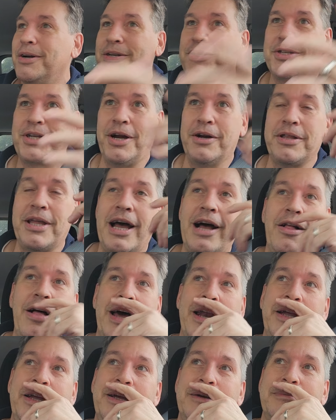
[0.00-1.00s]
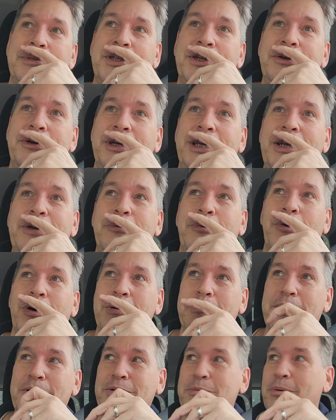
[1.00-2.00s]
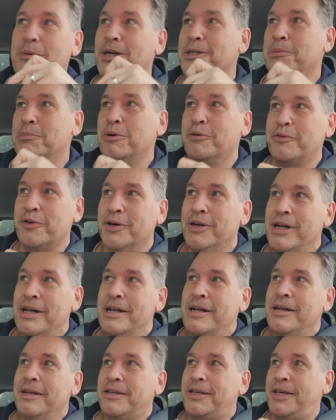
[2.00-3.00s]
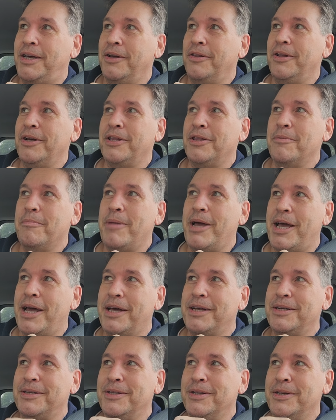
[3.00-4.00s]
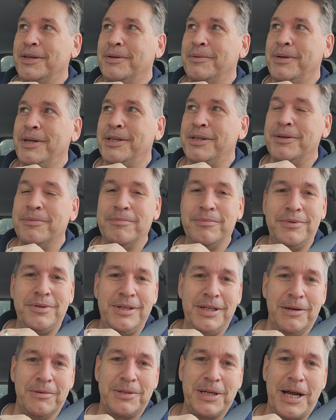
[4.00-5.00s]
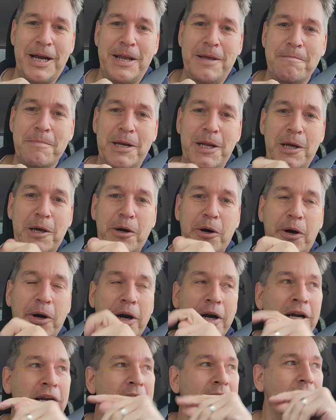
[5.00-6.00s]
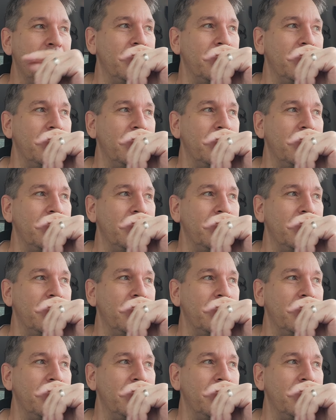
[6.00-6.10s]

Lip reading: I scared the hell out of him too. He didn't want to be responsible for killing the man in the tiny mini car.